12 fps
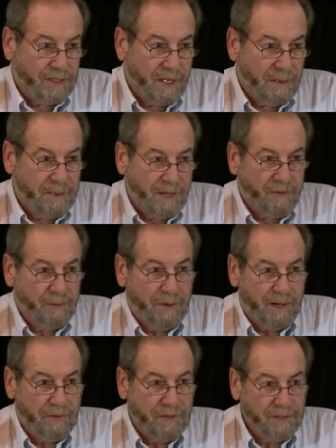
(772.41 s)
on top of that for
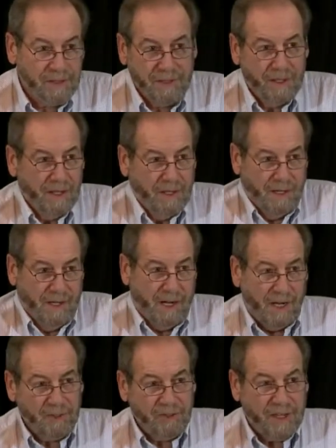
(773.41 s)
benefits,
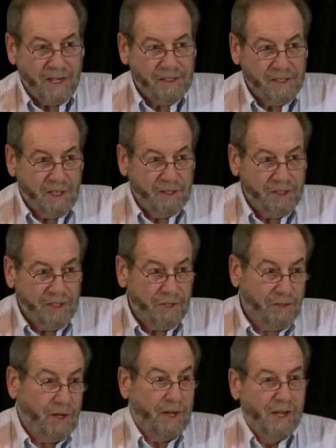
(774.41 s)
$100,000 a
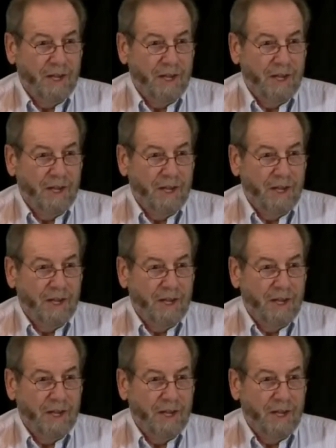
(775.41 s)
year,